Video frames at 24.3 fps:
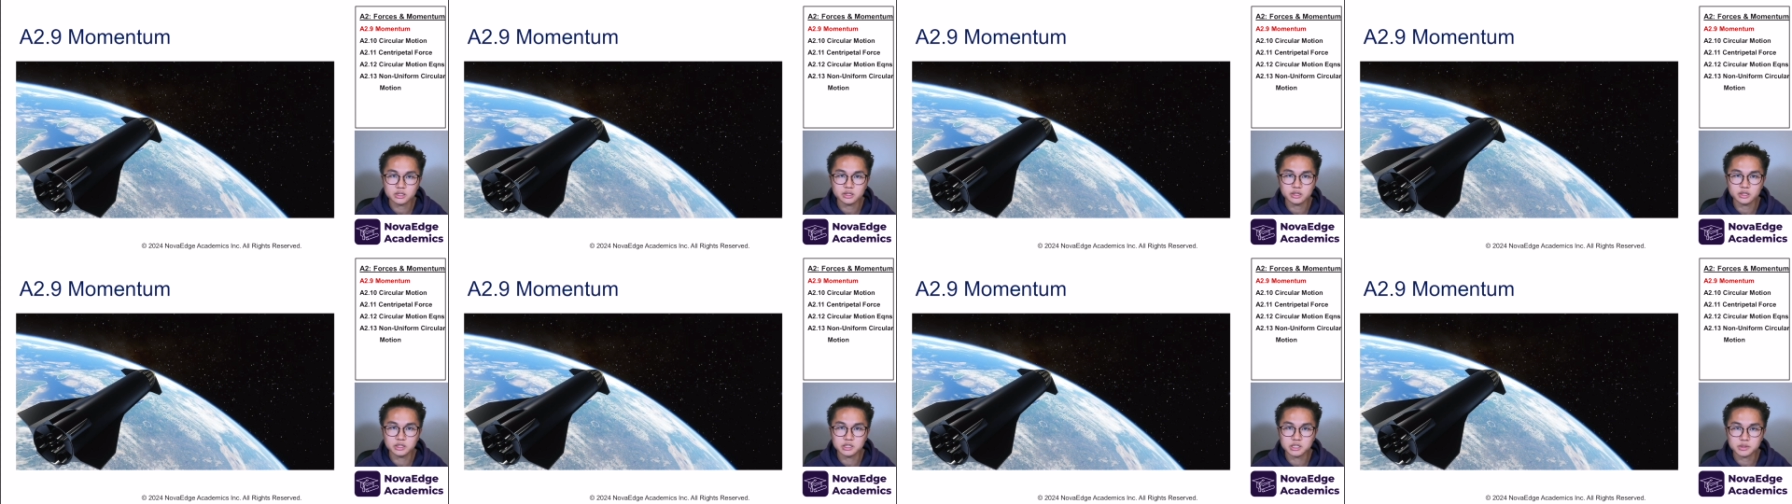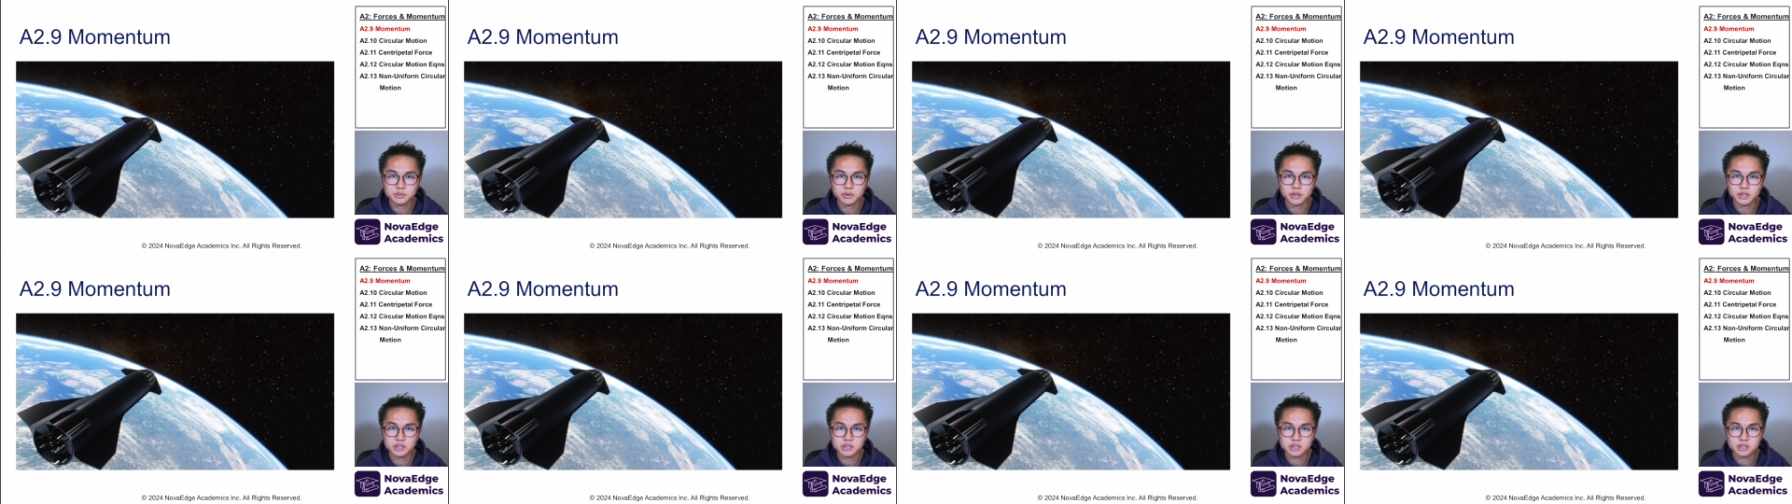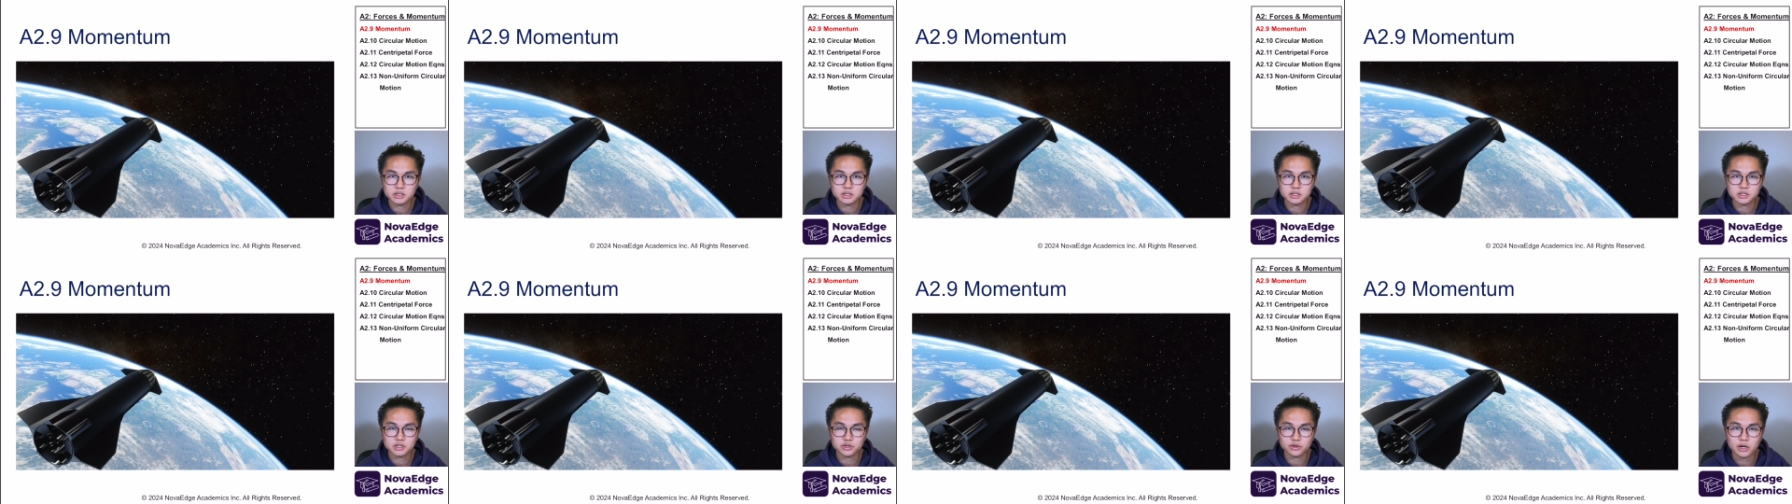in
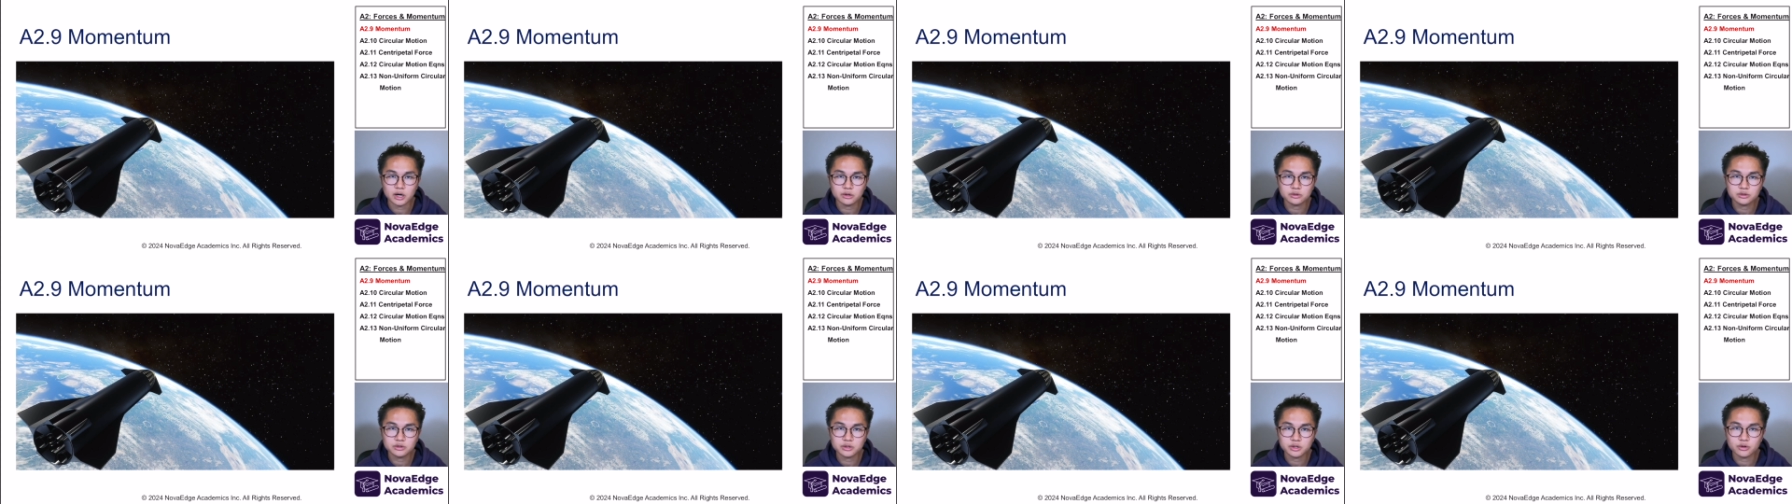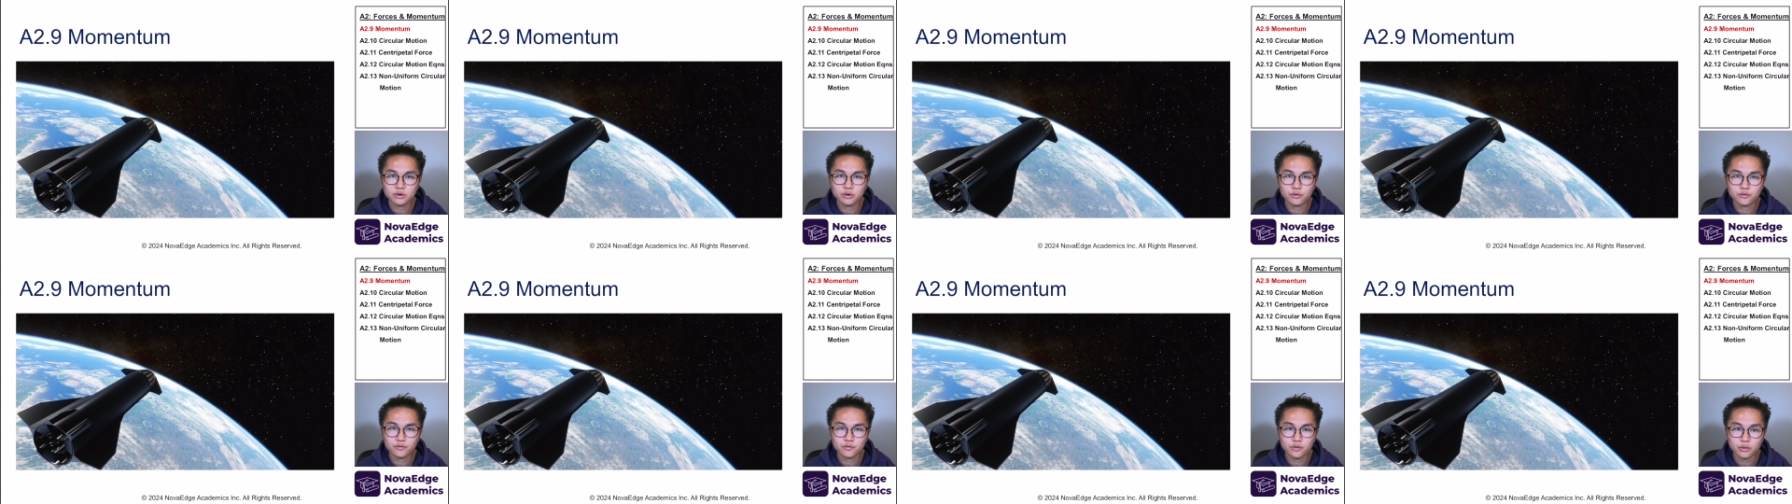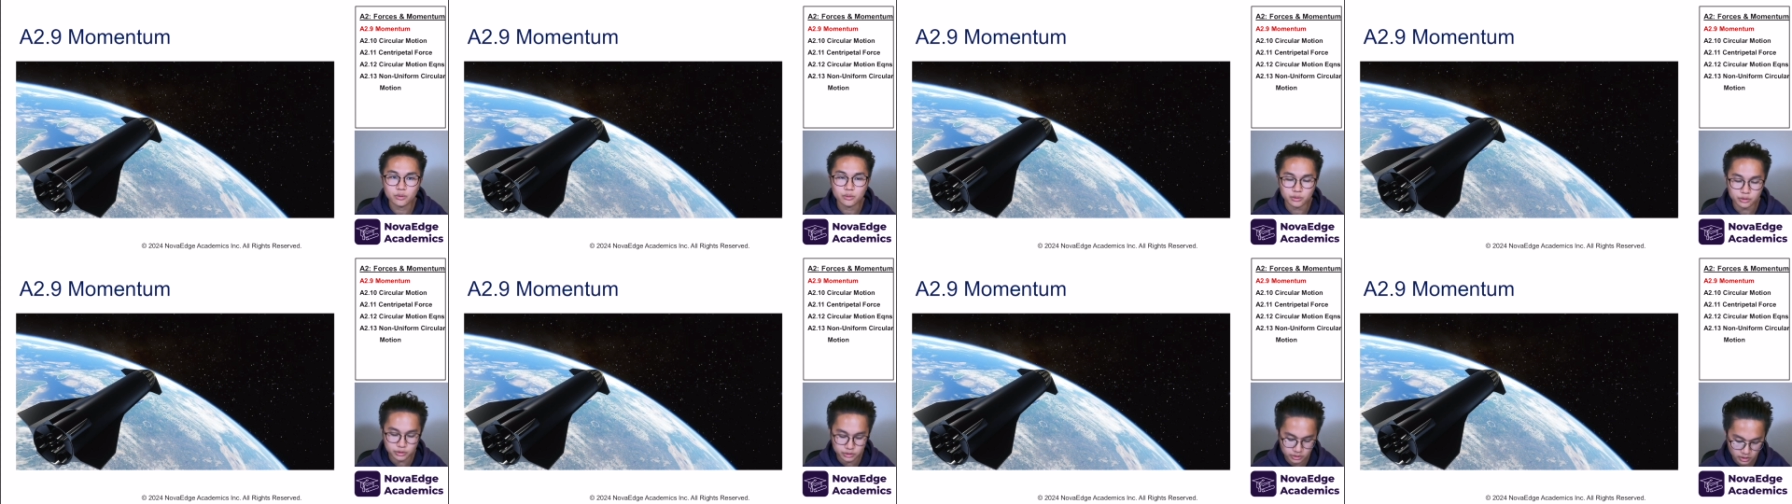space. So how do they go
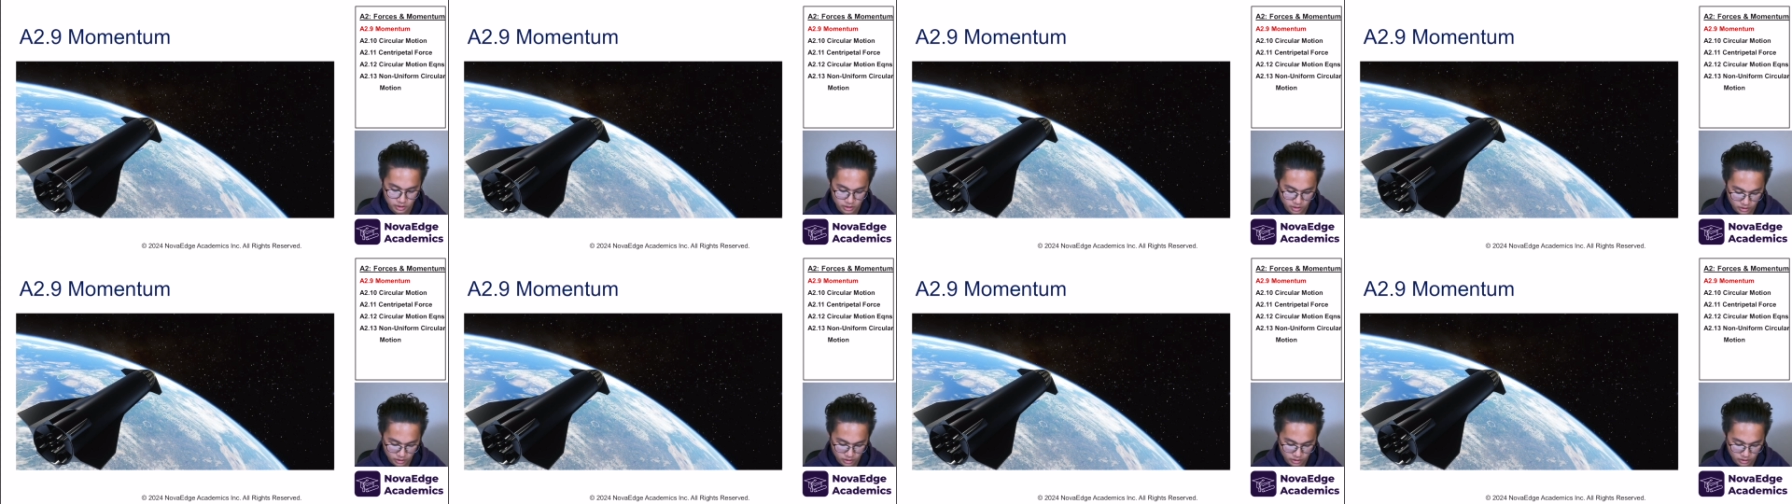forward?